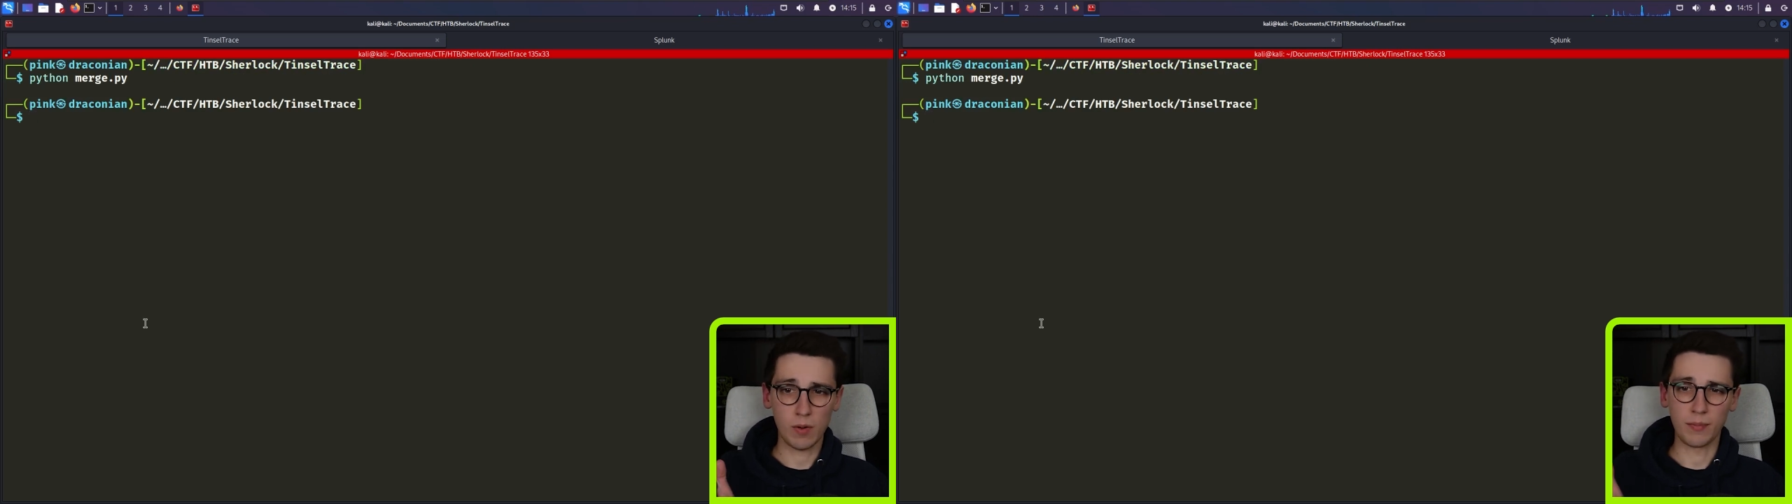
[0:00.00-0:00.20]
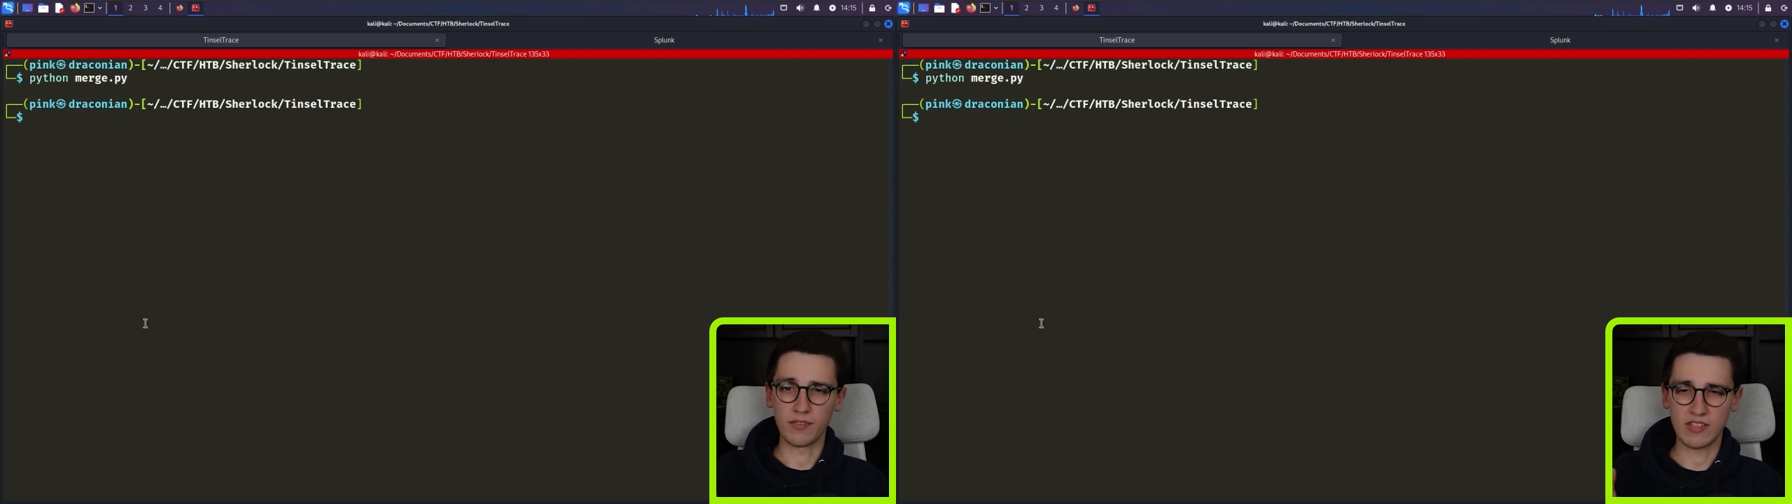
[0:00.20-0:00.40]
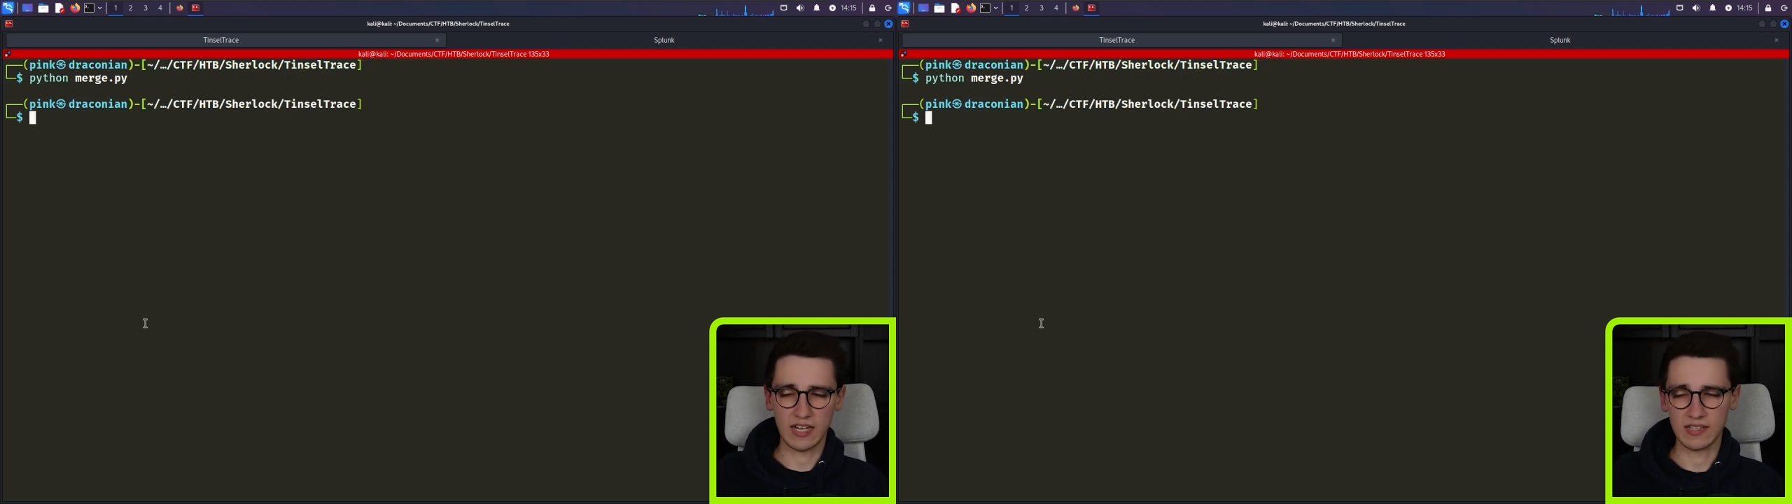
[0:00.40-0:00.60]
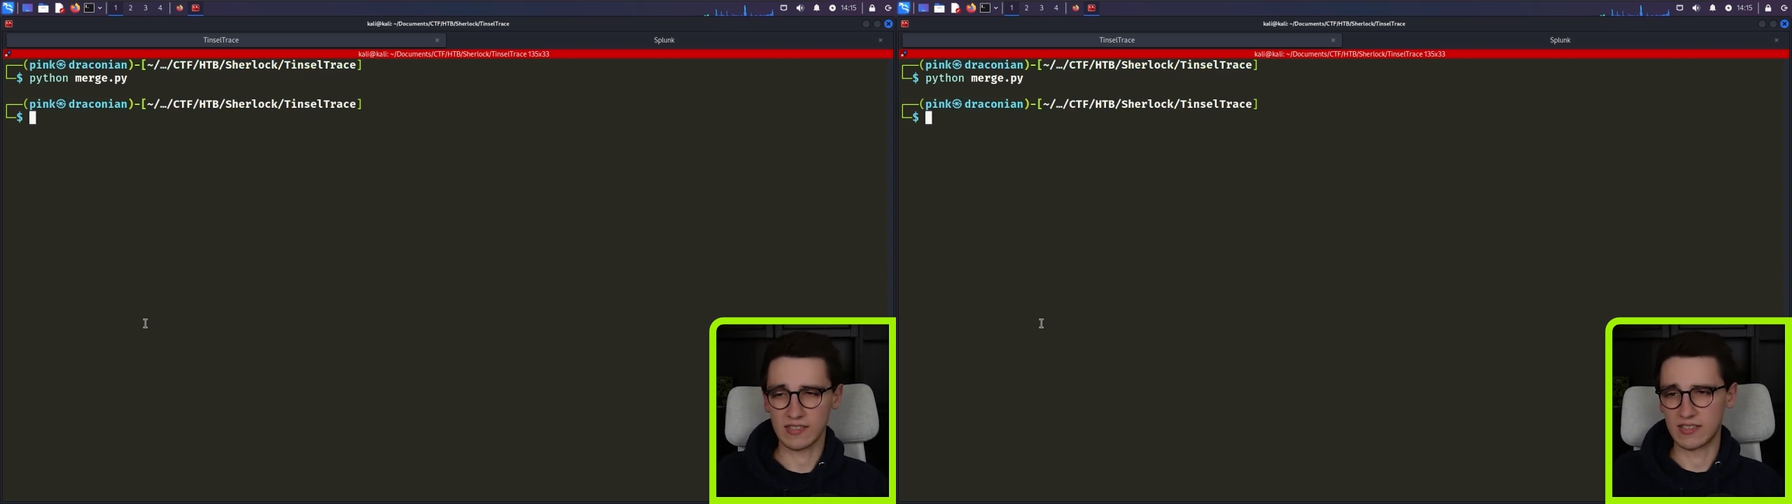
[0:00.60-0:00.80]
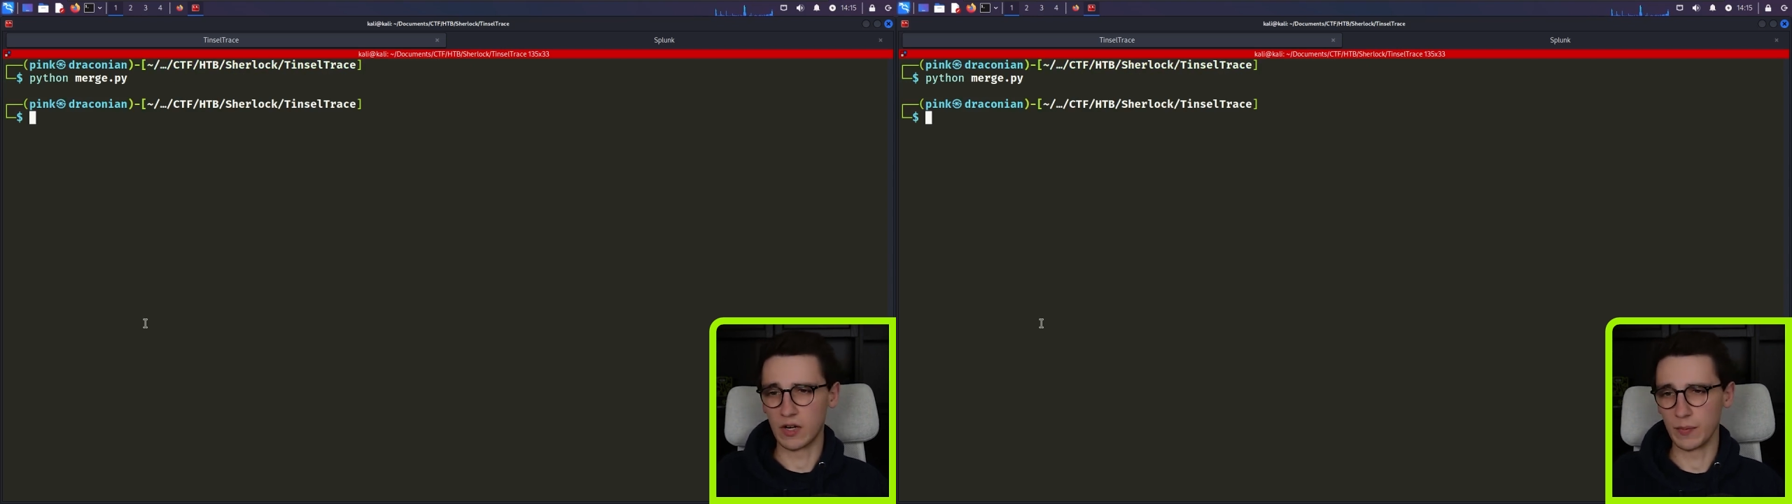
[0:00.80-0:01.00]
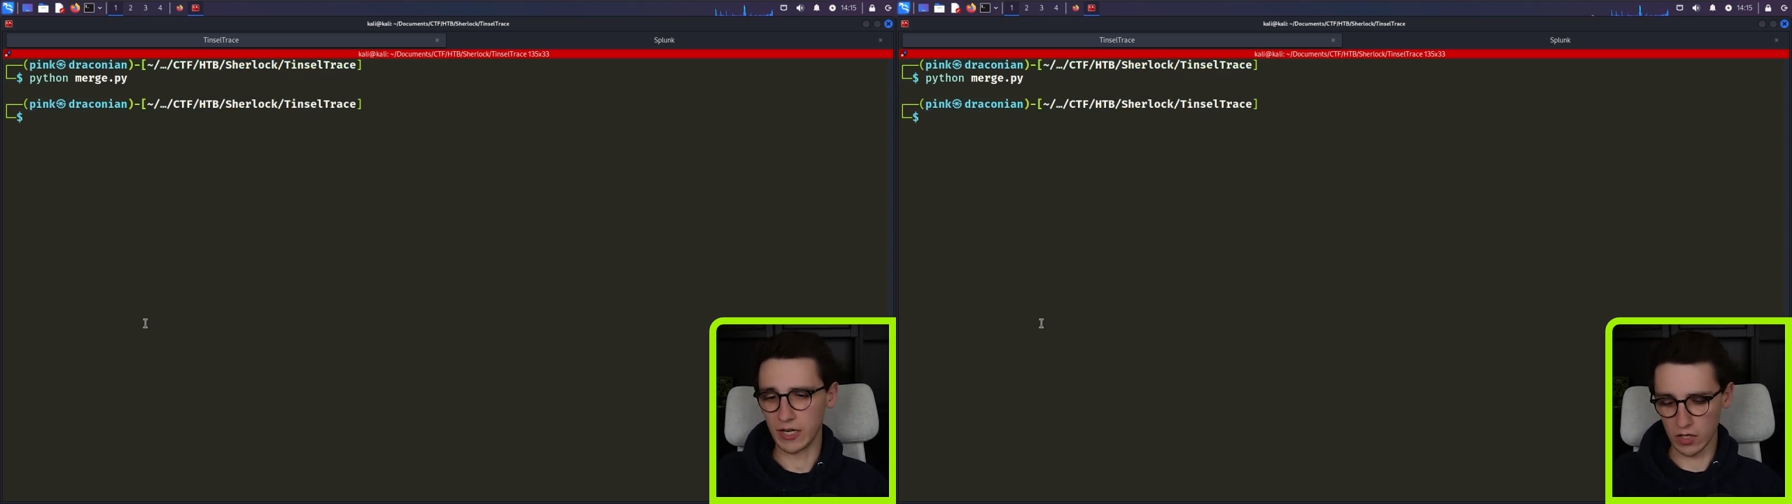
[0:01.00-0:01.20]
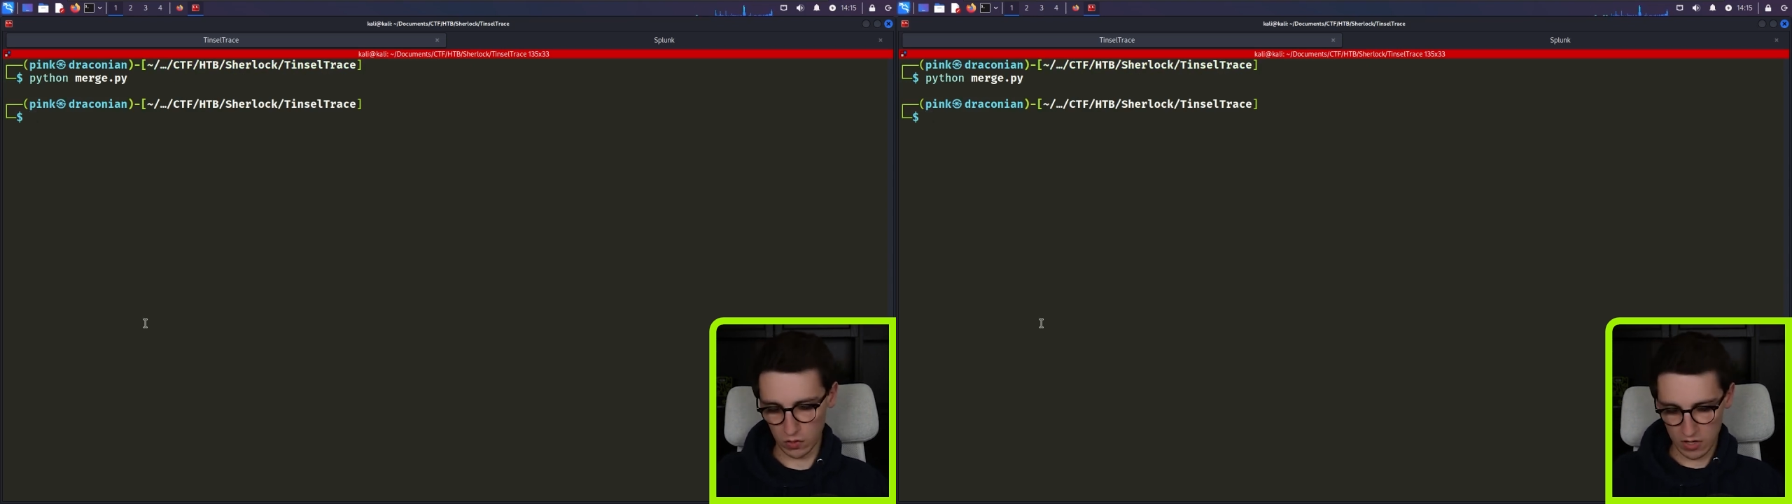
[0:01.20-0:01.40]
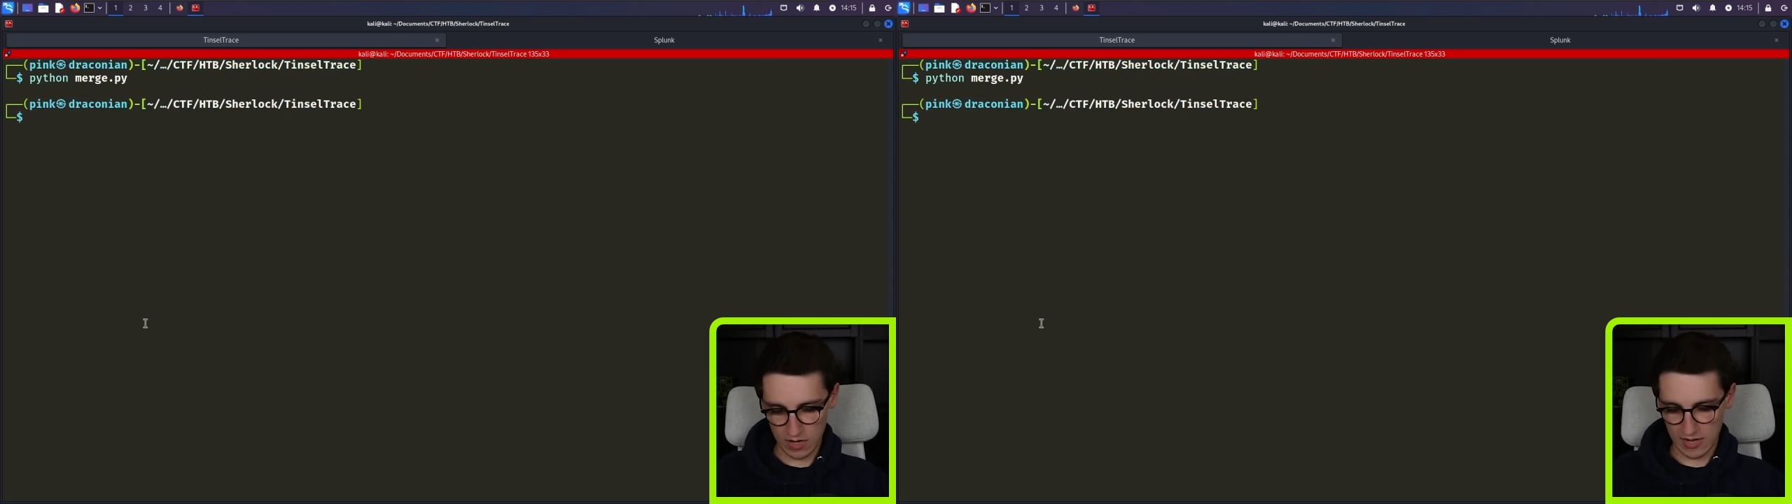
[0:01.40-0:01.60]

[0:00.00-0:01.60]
couple of seconds. There we go.